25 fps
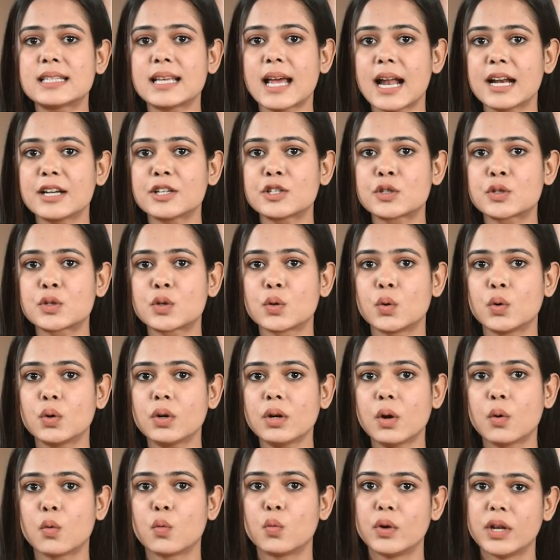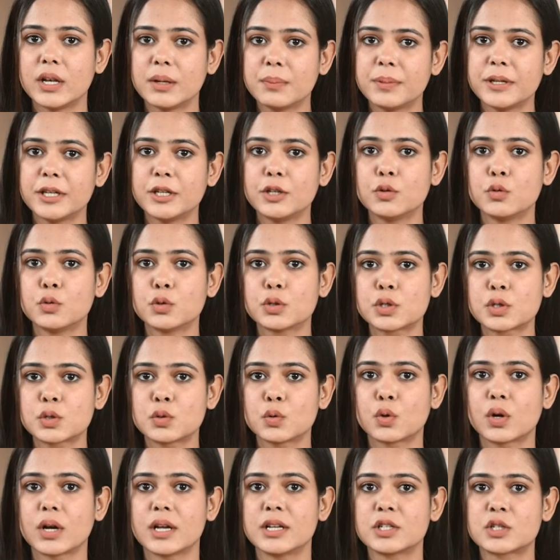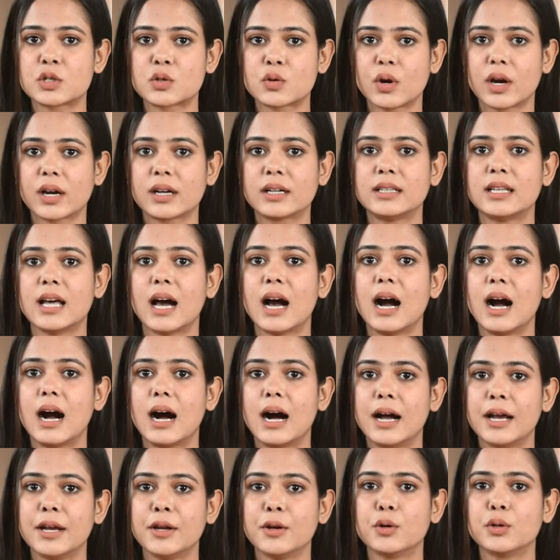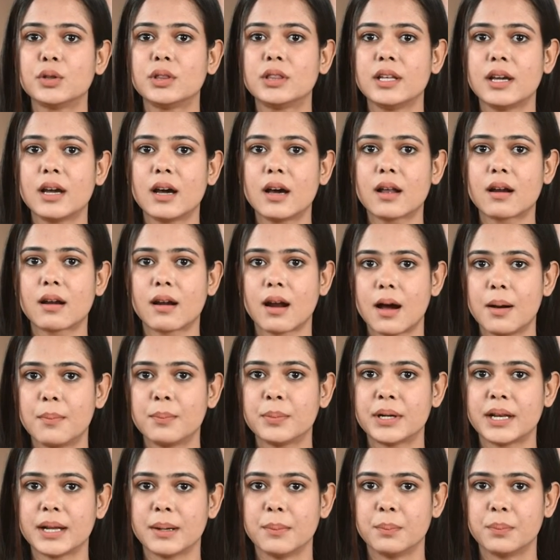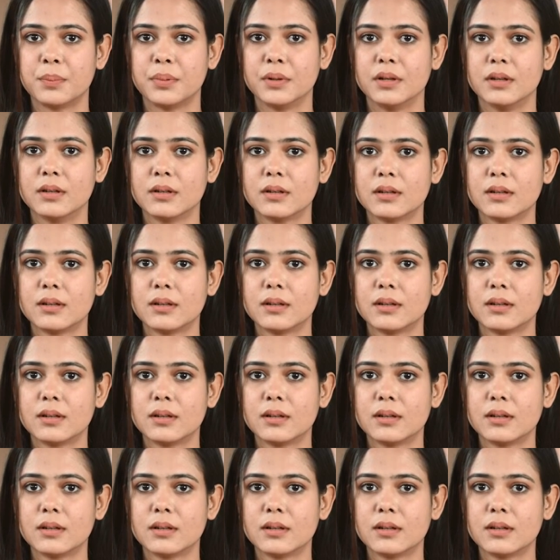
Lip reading: sandstone will be used to construct the Ayodhya Ram Temple.